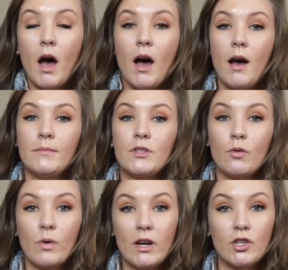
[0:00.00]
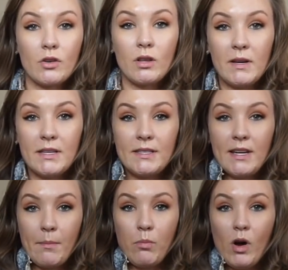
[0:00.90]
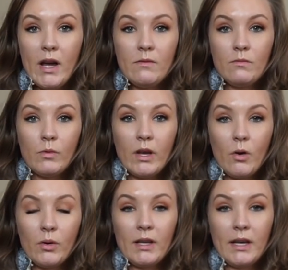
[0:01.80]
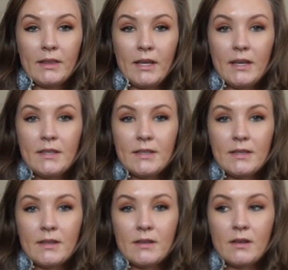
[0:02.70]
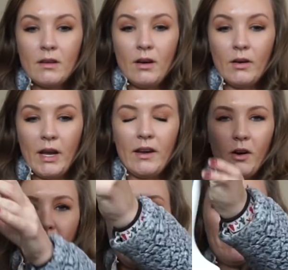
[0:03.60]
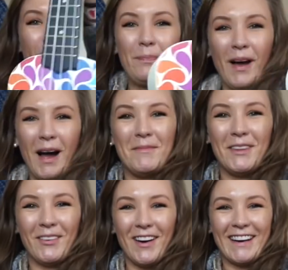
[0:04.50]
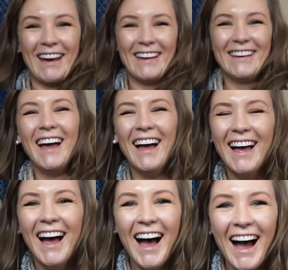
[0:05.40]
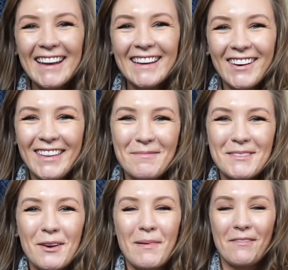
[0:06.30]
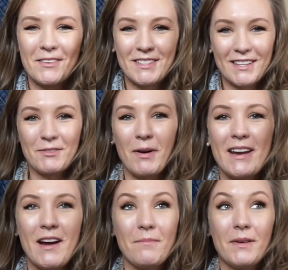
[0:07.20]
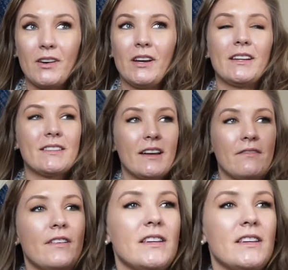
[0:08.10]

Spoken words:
So what I show them is step 1, we hold it like this. Okay, oh wait, I'm in the wrong hand. I get on them so backwards because right now I'm mirroring instead of